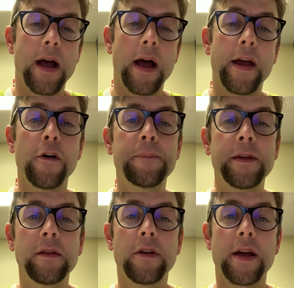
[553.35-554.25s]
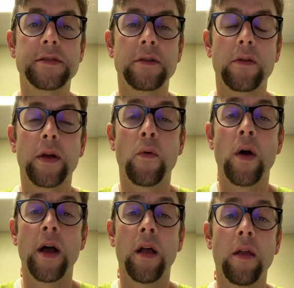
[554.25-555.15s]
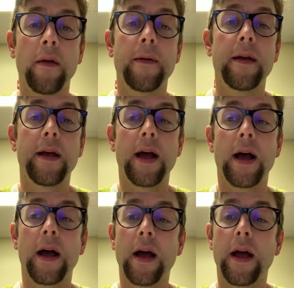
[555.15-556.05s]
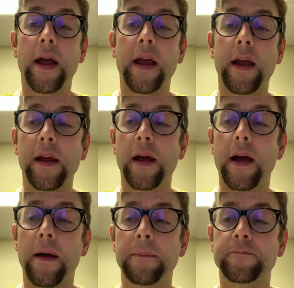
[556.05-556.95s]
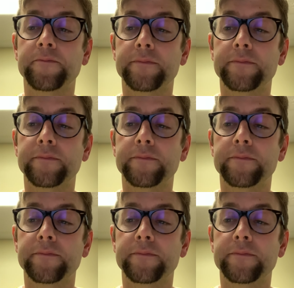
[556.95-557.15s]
I hope that you guys are doing well. I